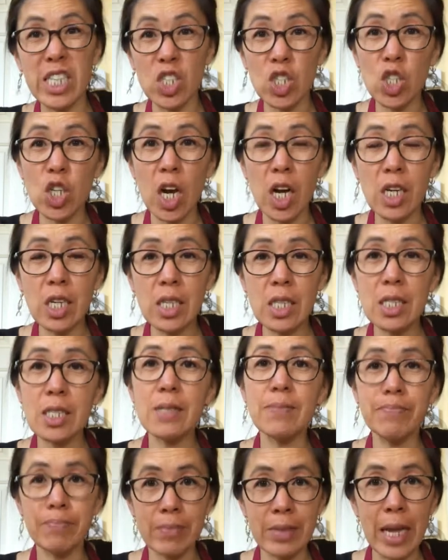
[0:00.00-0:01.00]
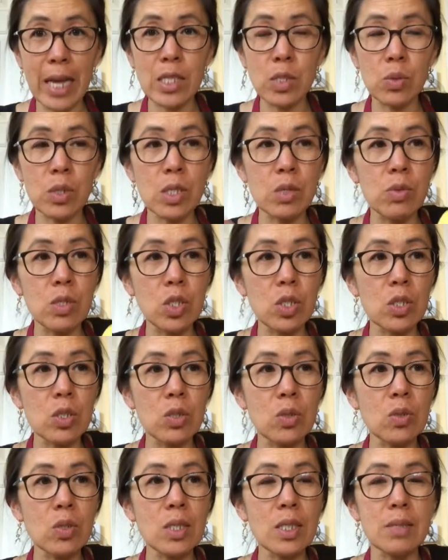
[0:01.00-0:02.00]
in chunks, that's what you would
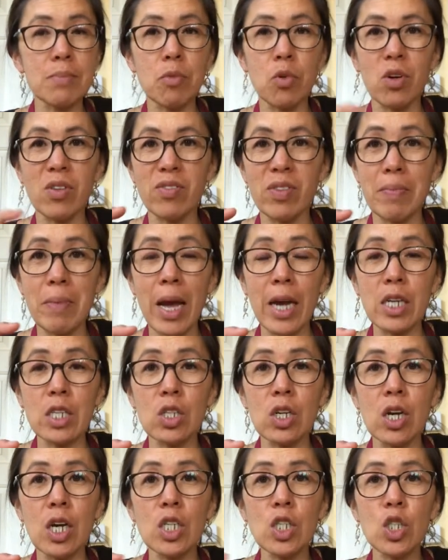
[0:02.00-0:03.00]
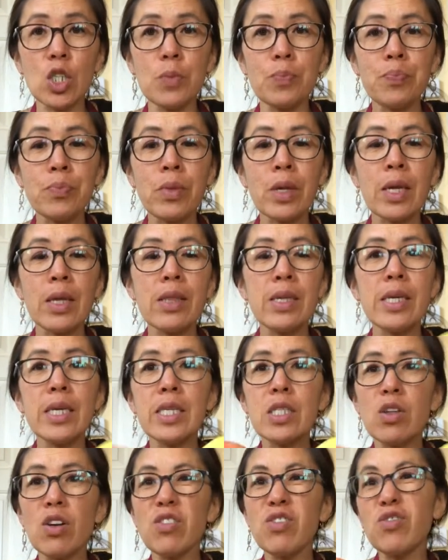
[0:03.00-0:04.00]
choose, more of a Macintosh.
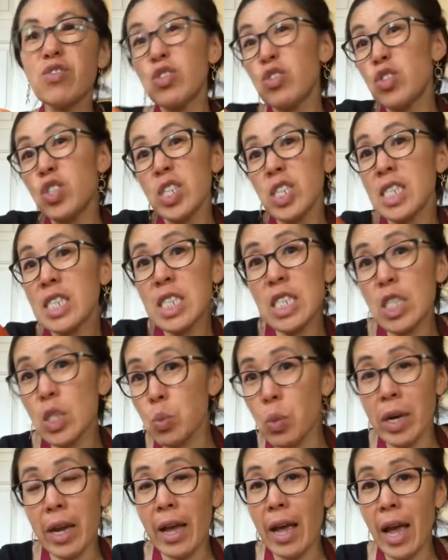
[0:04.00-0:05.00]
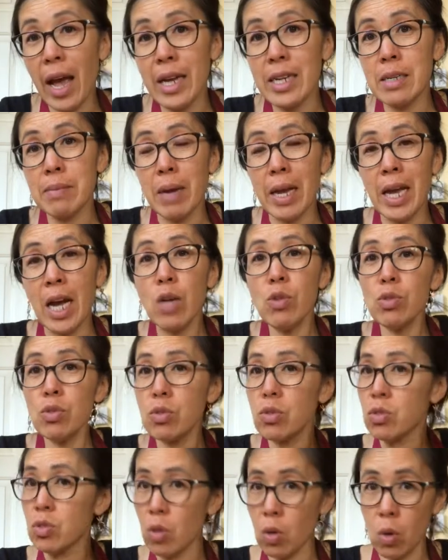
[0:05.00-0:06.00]
These are Fuji, it's just what I had in my house,
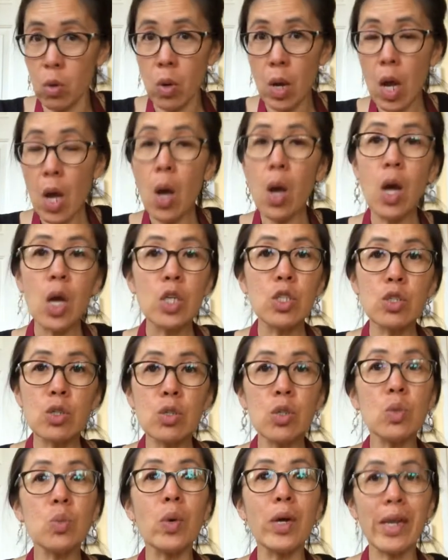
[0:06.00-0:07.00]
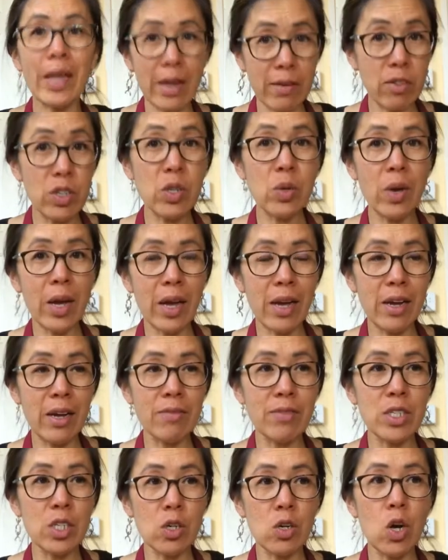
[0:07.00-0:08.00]
so use whatever you have
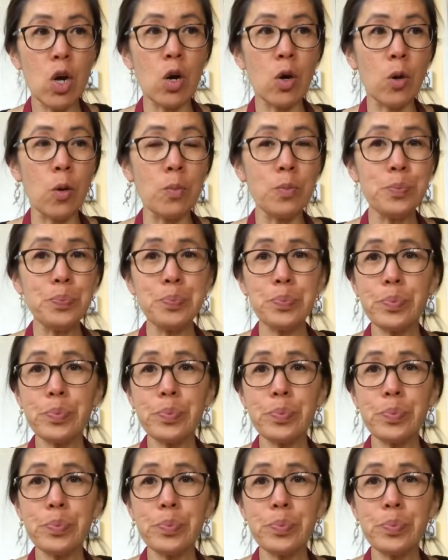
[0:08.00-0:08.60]
in your home.